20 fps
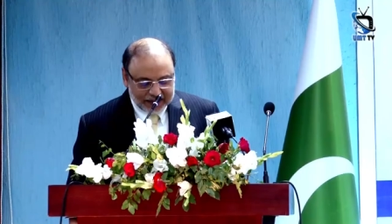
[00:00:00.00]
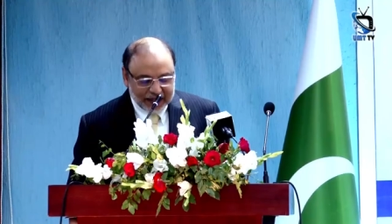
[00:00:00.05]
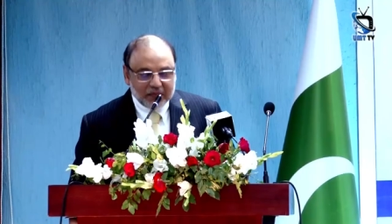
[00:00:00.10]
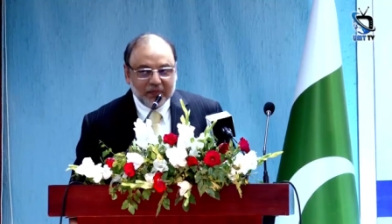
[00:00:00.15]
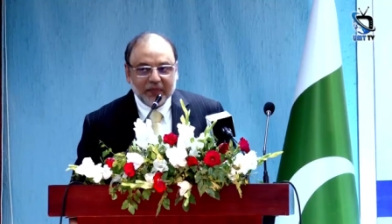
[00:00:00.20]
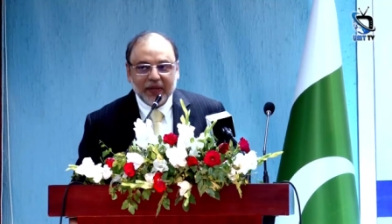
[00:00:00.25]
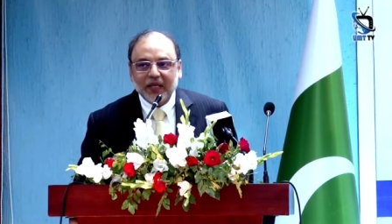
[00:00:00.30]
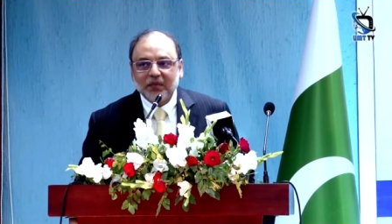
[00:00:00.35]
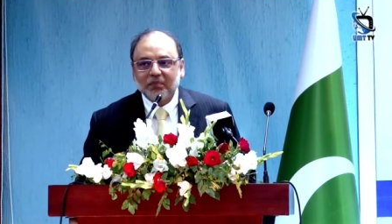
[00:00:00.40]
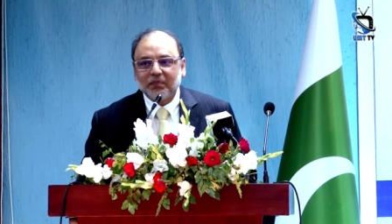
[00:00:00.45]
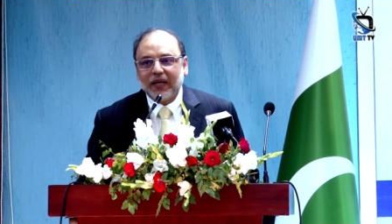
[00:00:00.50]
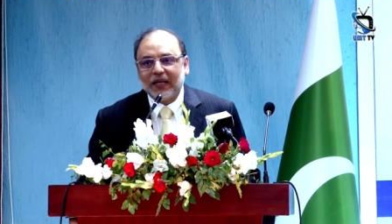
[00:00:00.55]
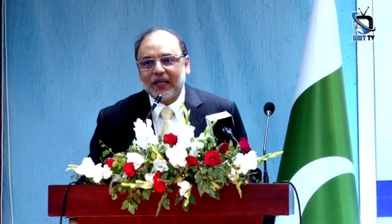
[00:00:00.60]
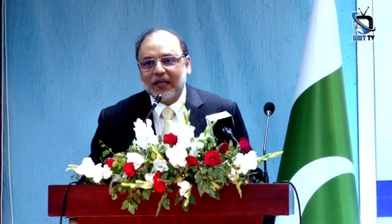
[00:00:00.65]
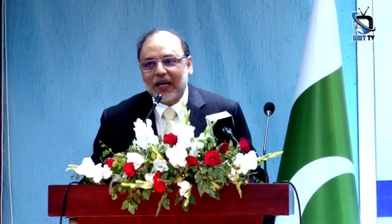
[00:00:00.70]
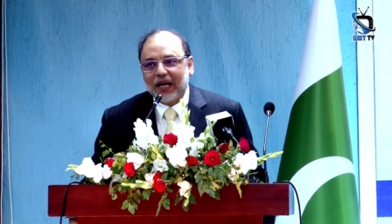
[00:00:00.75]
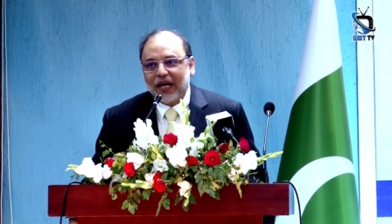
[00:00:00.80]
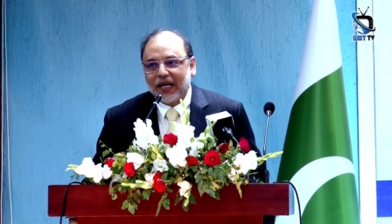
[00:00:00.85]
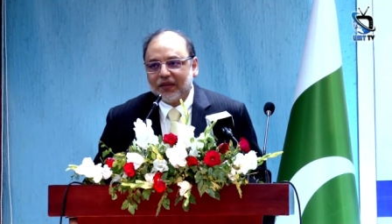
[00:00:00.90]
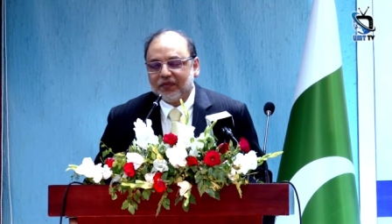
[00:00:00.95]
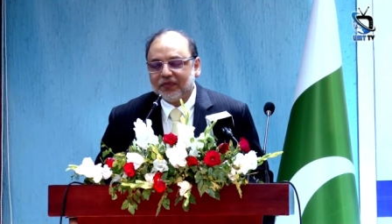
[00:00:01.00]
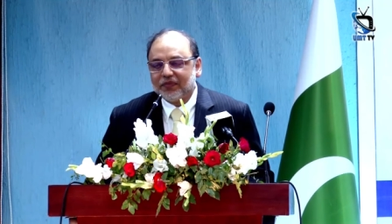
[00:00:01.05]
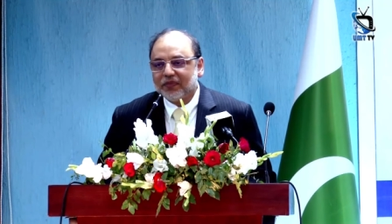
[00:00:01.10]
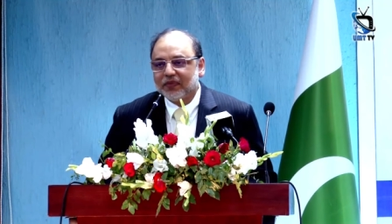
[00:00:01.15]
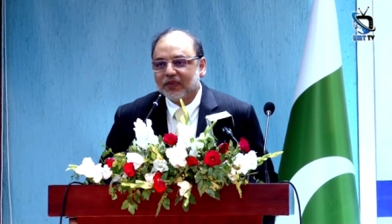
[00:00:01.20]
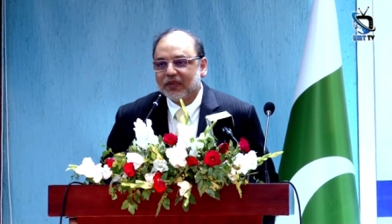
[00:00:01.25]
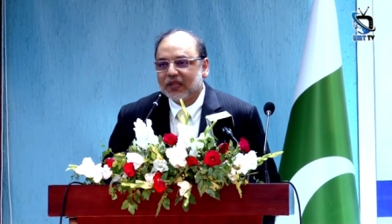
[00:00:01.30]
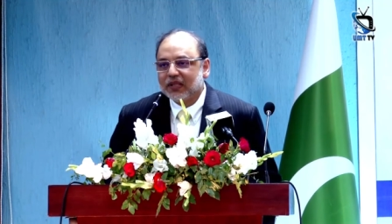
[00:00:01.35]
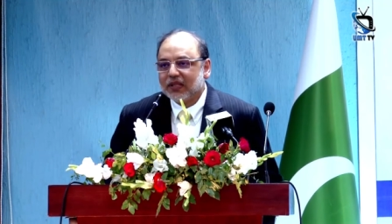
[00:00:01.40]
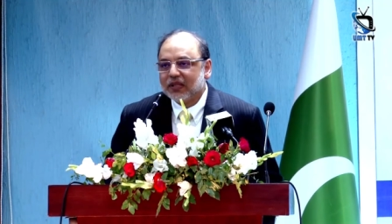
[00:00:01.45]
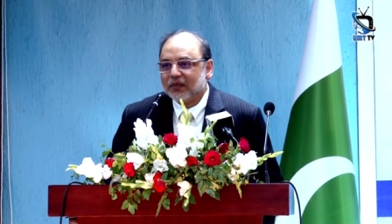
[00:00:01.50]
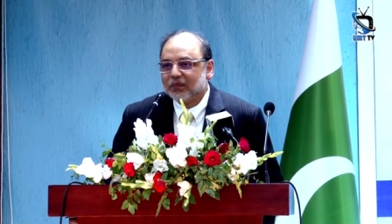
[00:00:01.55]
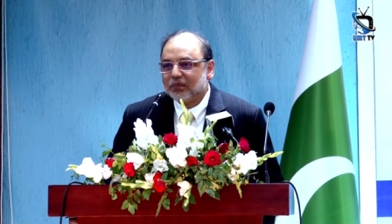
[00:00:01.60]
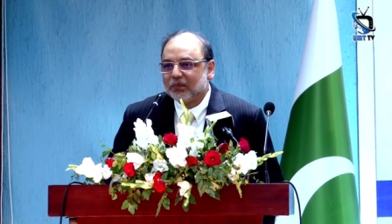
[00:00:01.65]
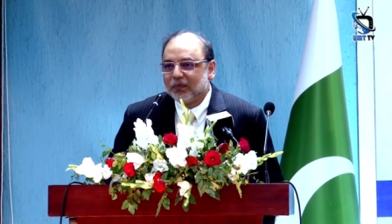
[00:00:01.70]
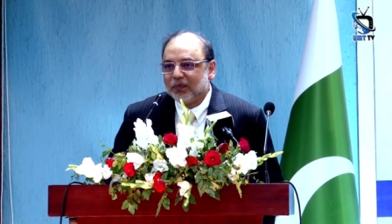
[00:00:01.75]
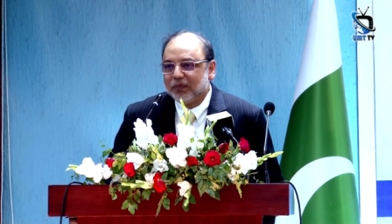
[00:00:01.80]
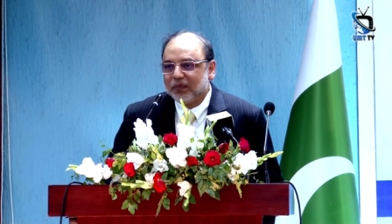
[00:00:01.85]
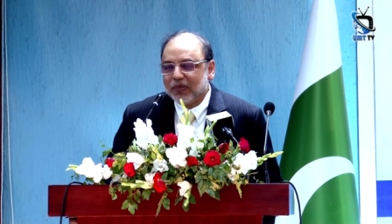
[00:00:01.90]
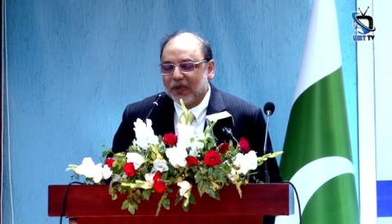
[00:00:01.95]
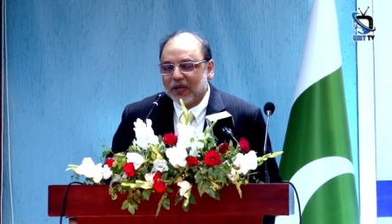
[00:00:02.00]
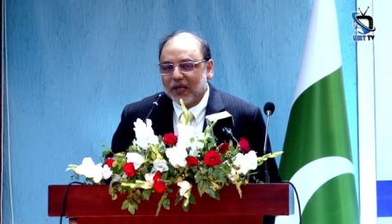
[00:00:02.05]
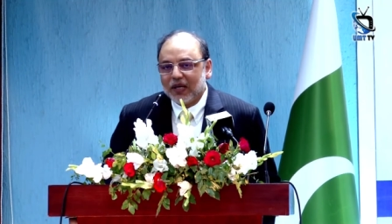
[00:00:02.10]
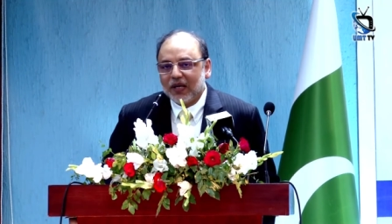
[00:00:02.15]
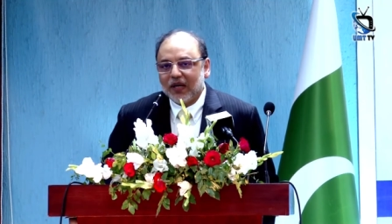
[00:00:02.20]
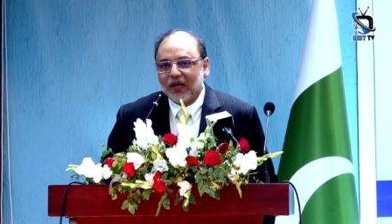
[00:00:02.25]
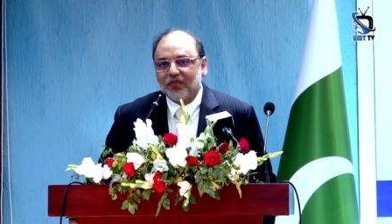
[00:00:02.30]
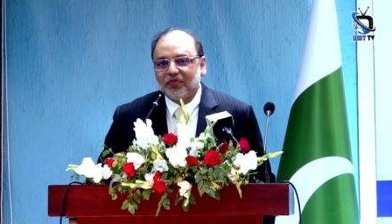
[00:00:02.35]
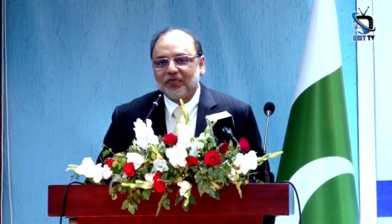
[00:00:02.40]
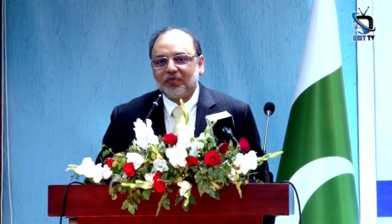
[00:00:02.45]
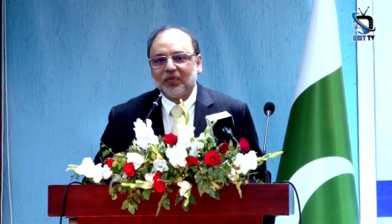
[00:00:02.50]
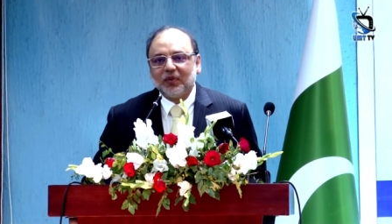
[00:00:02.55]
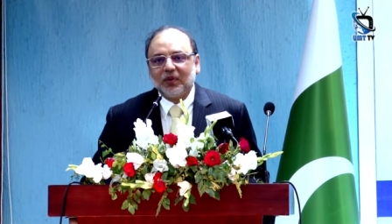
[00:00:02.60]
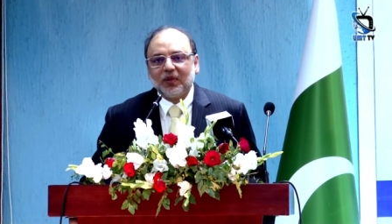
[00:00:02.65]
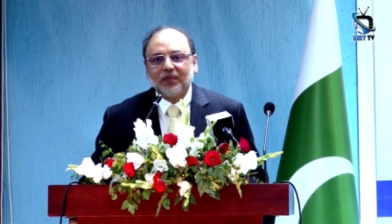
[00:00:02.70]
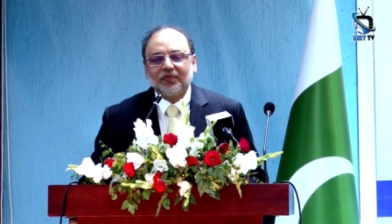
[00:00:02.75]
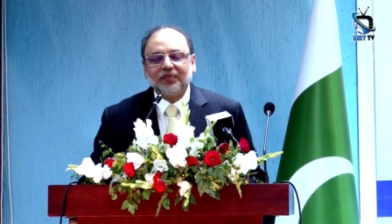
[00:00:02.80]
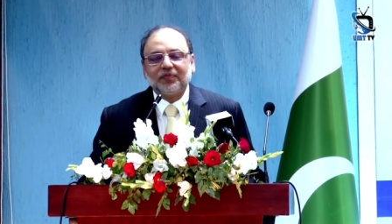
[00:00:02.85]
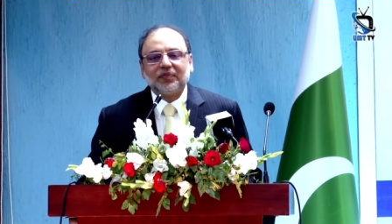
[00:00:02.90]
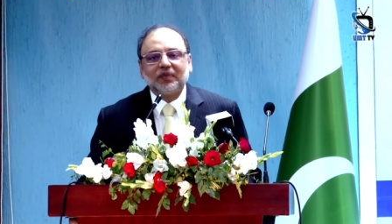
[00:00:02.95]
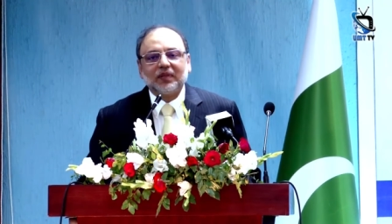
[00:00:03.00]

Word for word: they made my life full of